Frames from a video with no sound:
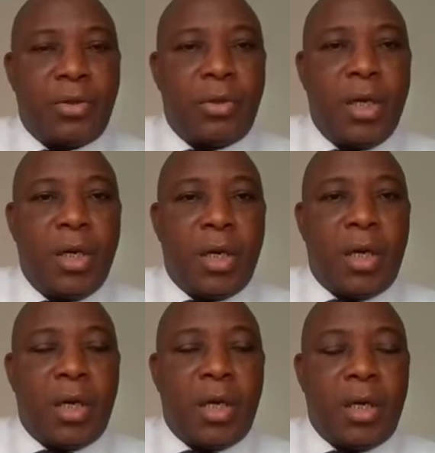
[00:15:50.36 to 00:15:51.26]
to
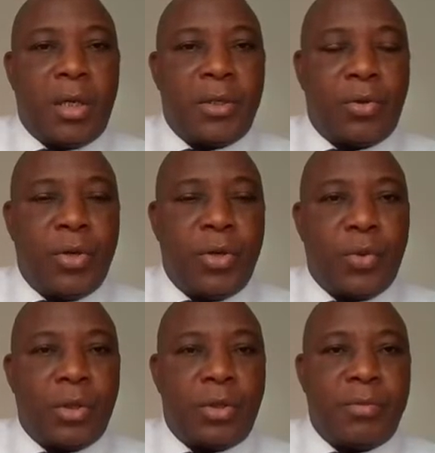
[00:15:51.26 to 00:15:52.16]
squeeze
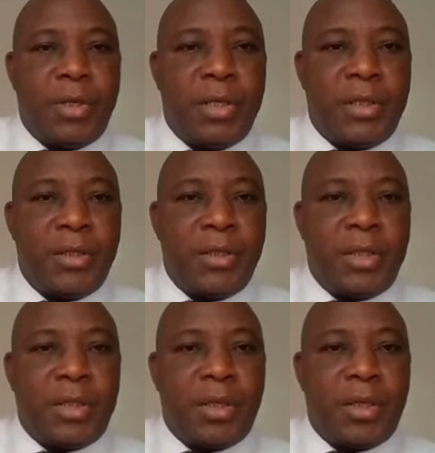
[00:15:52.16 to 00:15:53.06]
1 or 2 minutes into
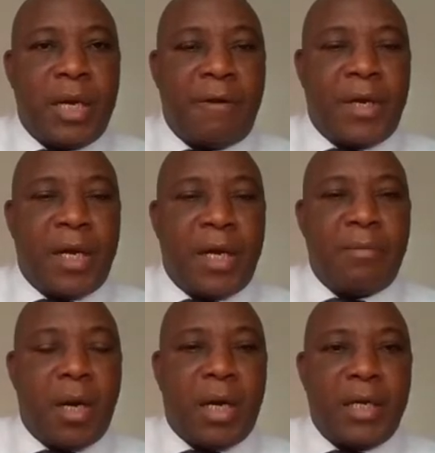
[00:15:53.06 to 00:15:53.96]
the Southern African
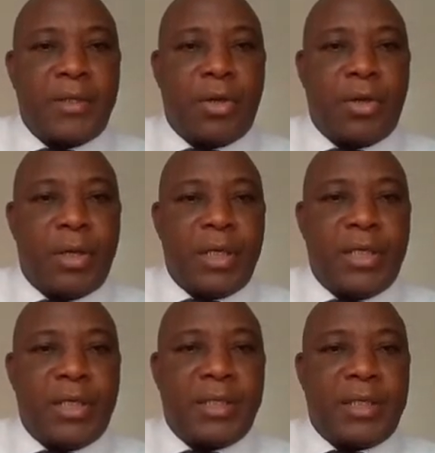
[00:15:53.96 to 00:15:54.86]
market story. The
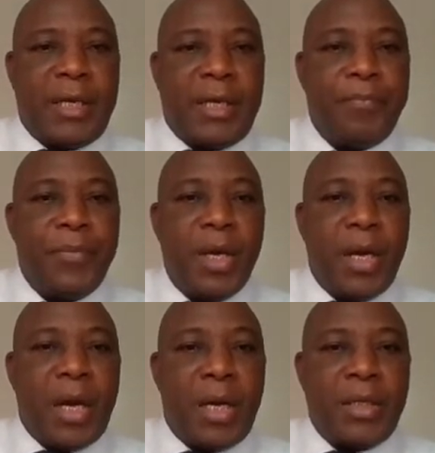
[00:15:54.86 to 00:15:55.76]
GSE
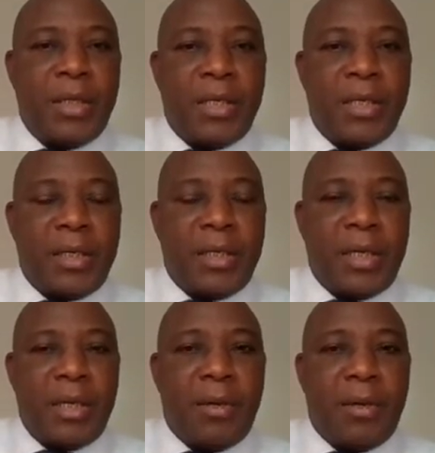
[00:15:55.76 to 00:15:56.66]

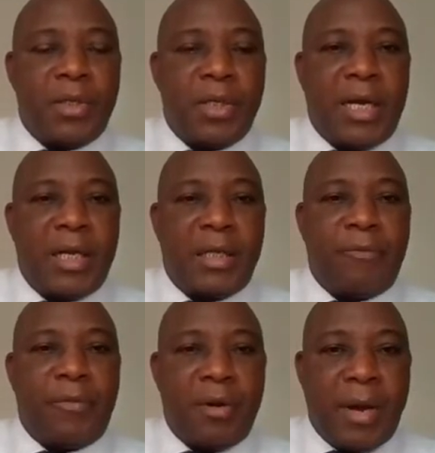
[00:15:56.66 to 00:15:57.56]
yesterday was
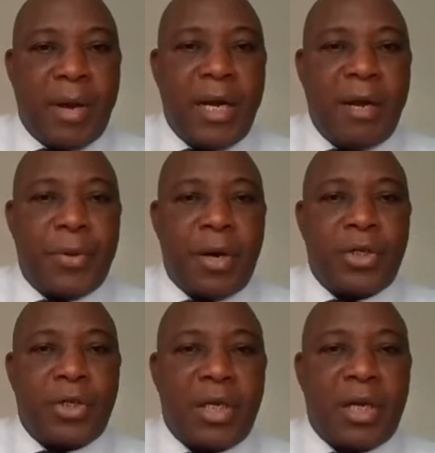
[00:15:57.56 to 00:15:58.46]
negative, but the mining
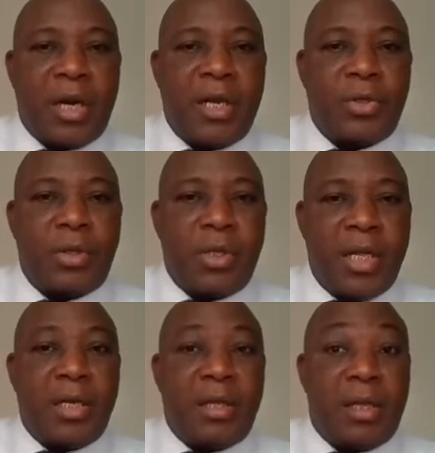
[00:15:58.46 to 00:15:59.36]
production declined
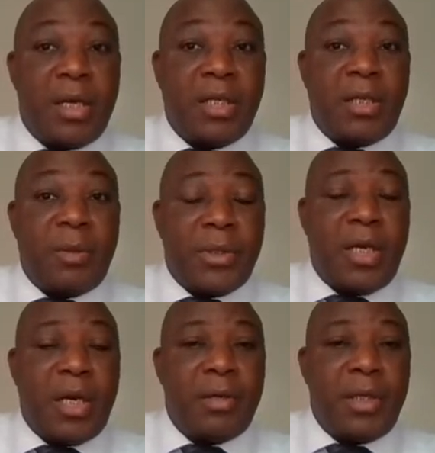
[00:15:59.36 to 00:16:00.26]
nearly
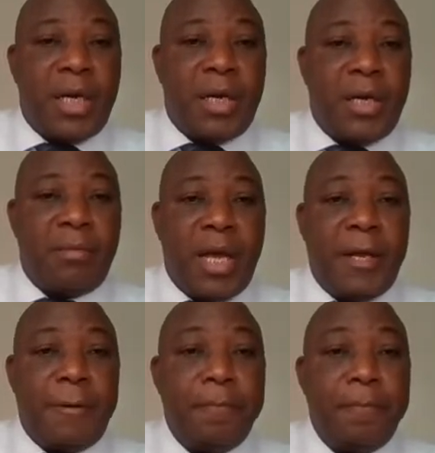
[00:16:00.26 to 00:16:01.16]
30% year on year in
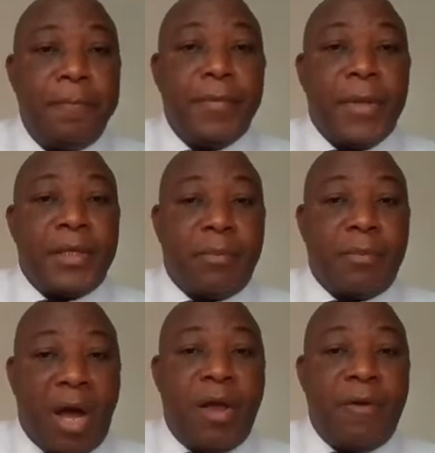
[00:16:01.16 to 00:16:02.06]
May.
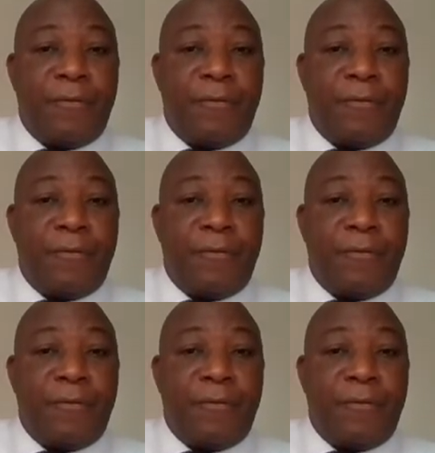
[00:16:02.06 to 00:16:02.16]
Zimbabwe